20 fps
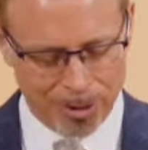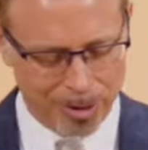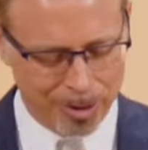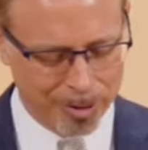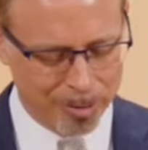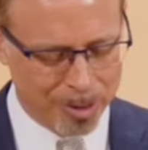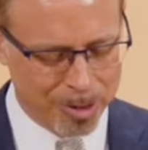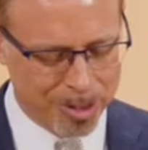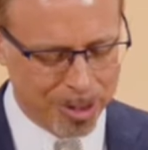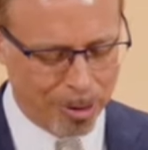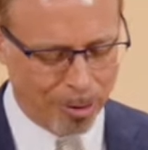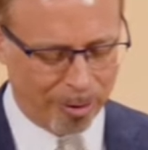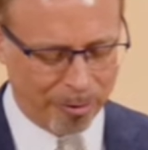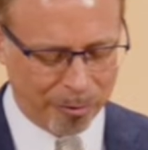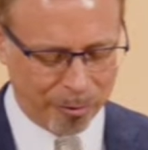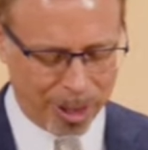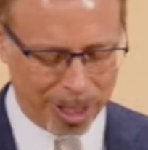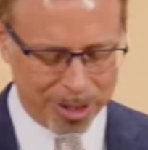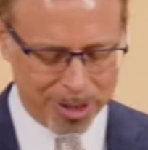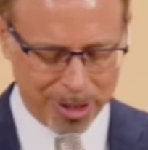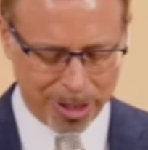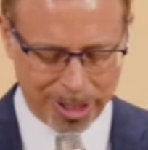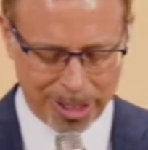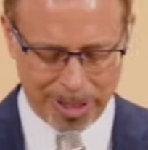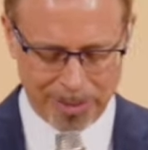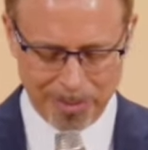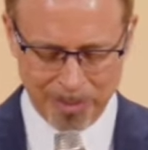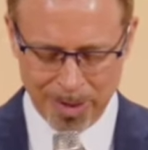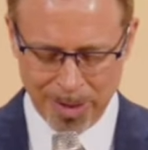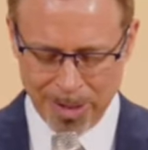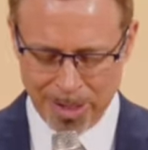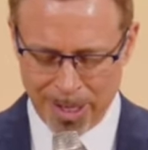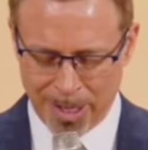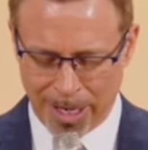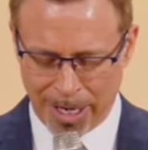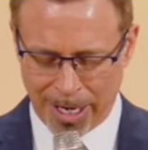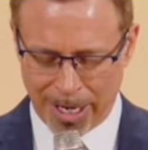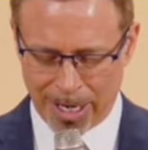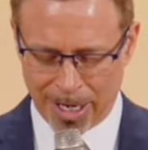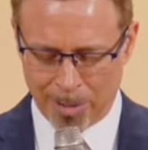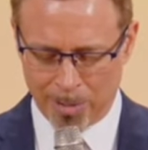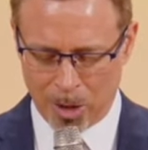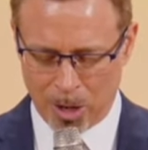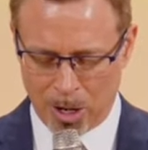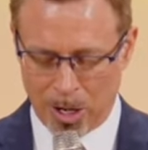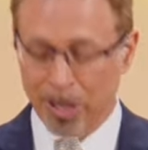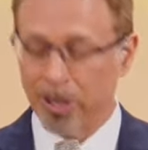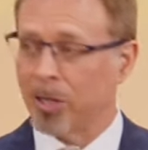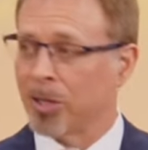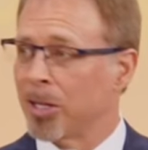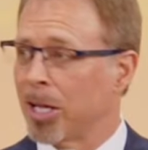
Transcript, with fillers: it was so refreshing, and, and I'm honored